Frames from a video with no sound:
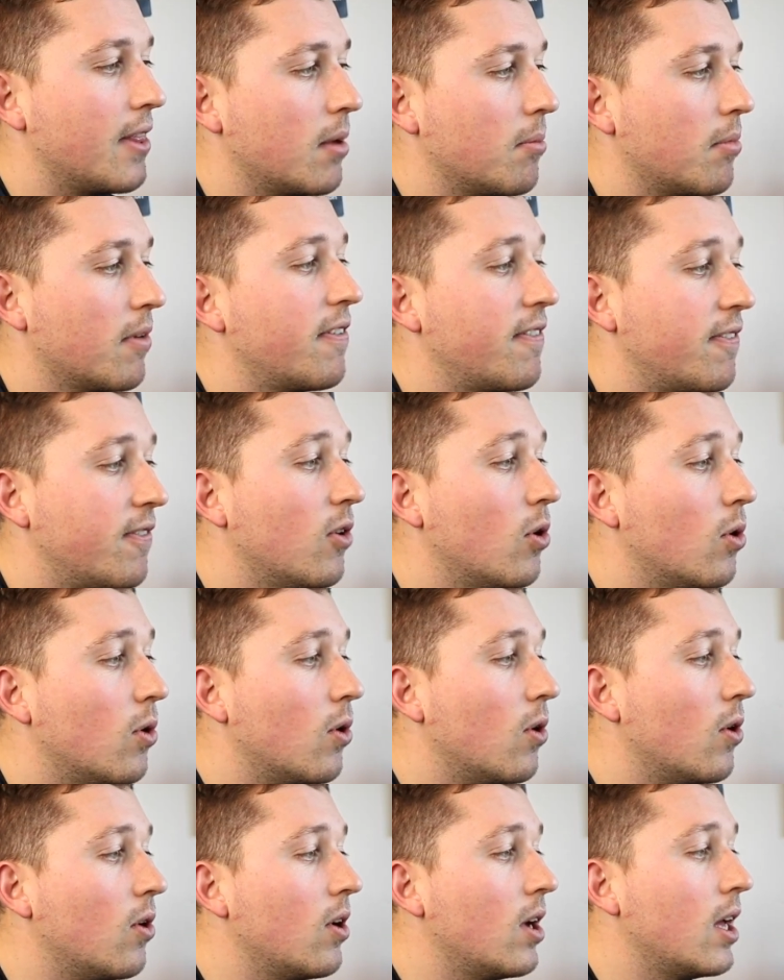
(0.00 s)
Number
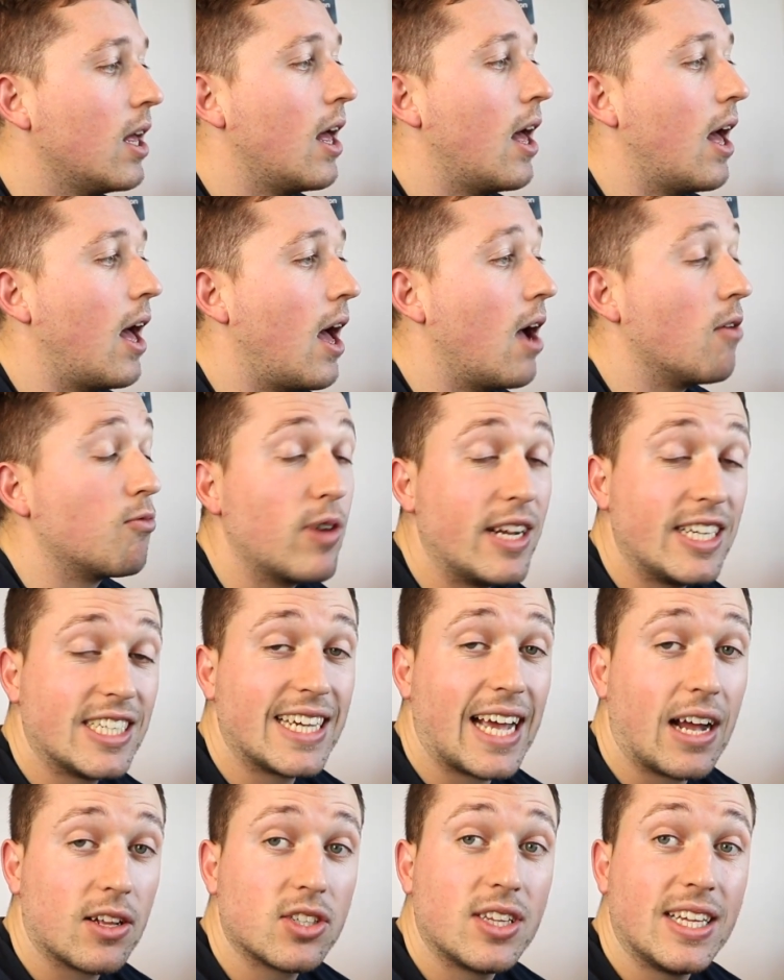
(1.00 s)
4,
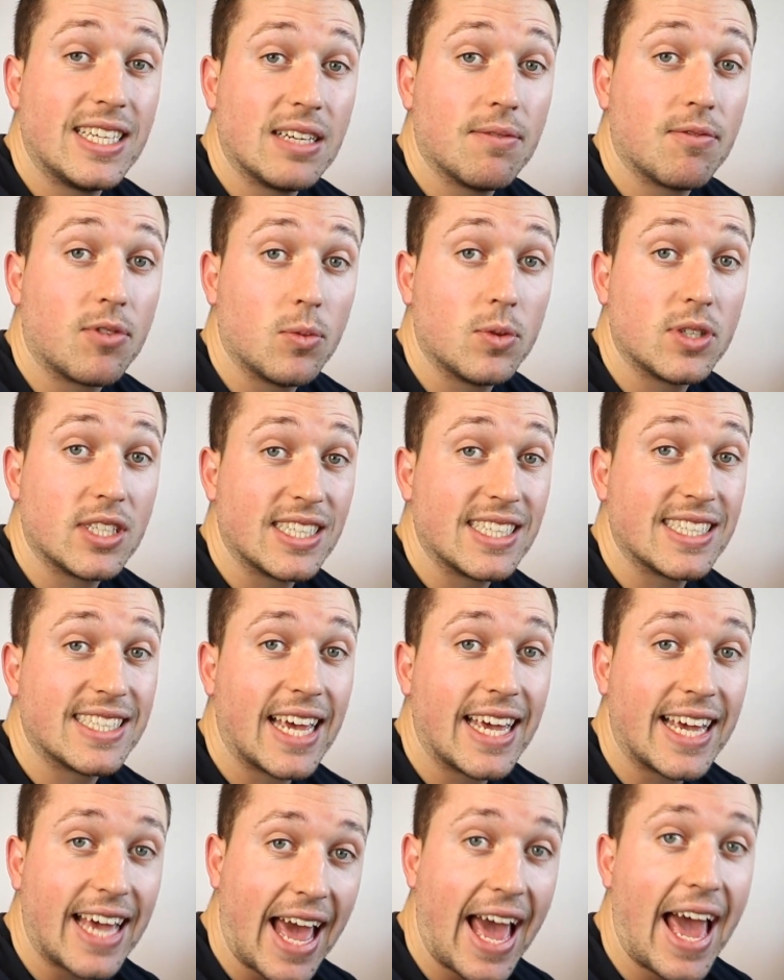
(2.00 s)
reaching out to these influencers and
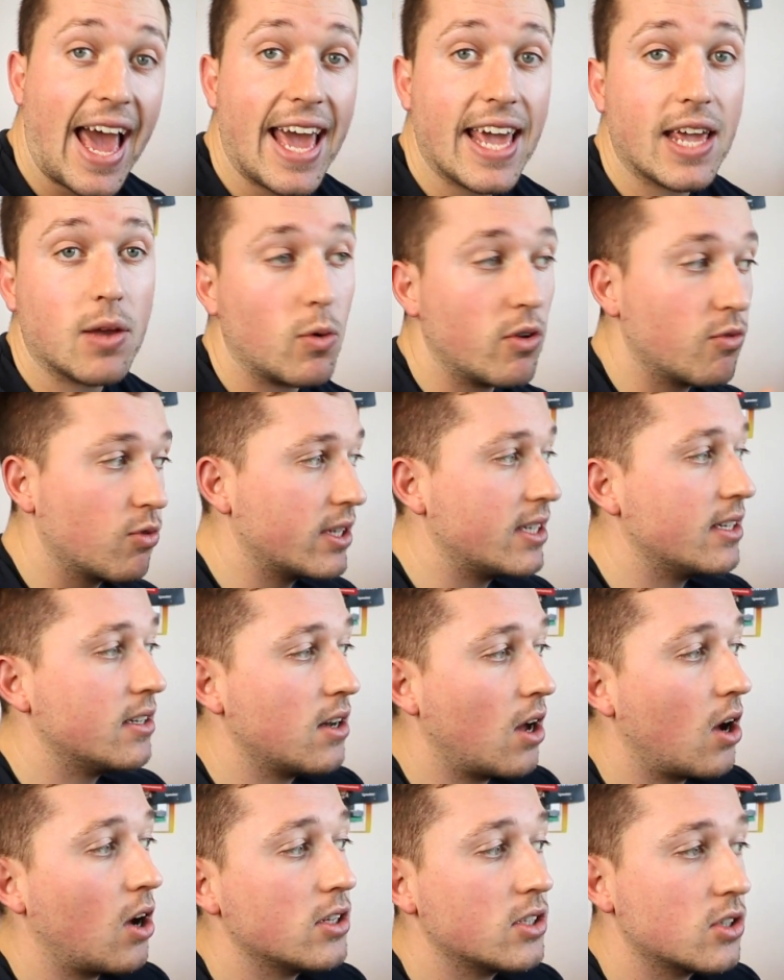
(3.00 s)
saying, hey, we've written
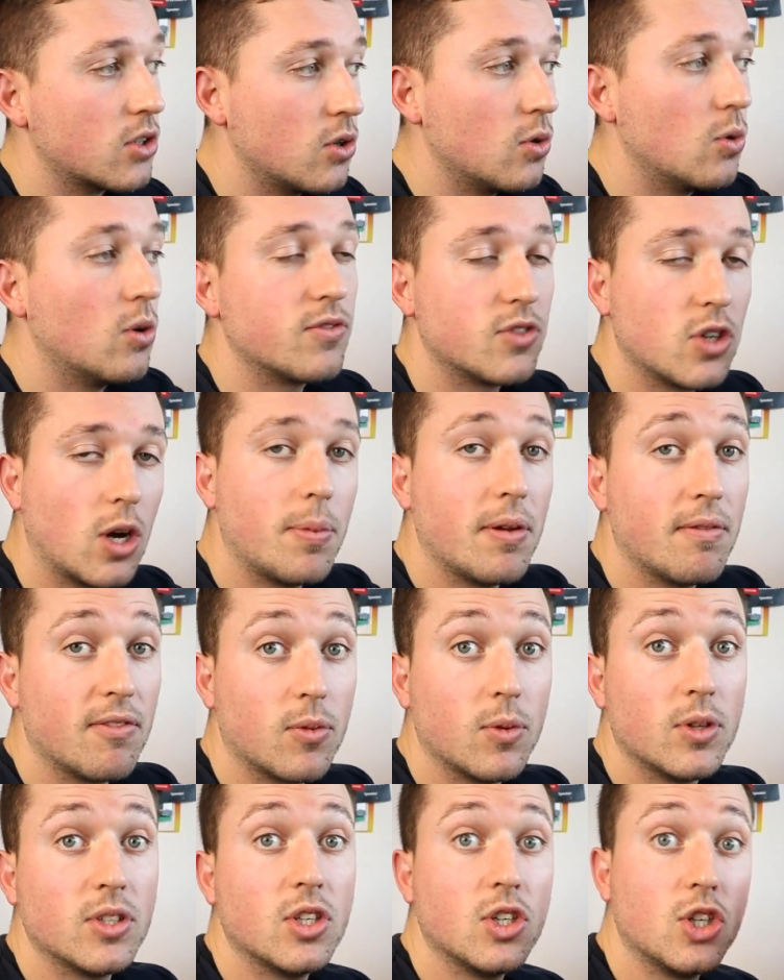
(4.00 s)
an article of top
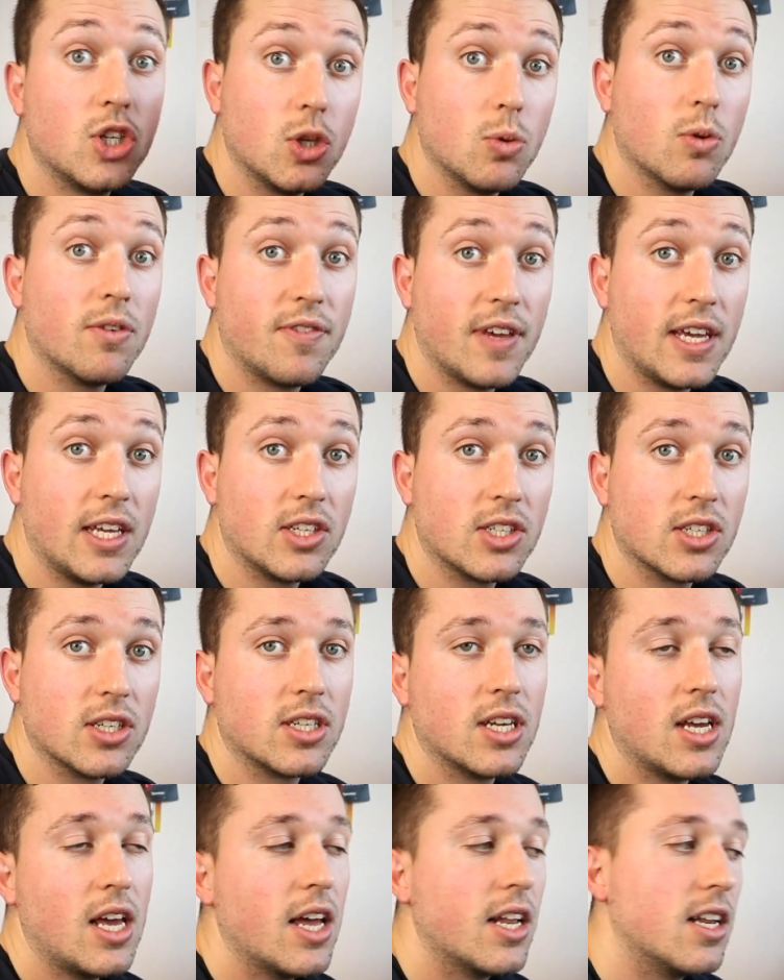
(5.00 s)
influencers, you were
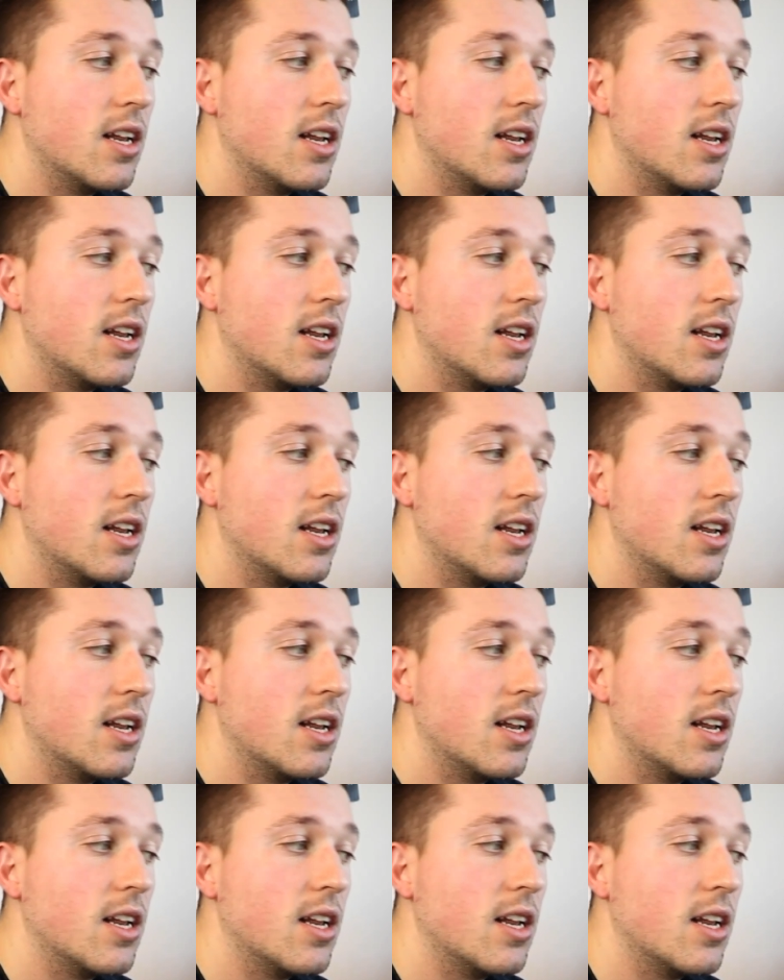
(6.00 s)
featured.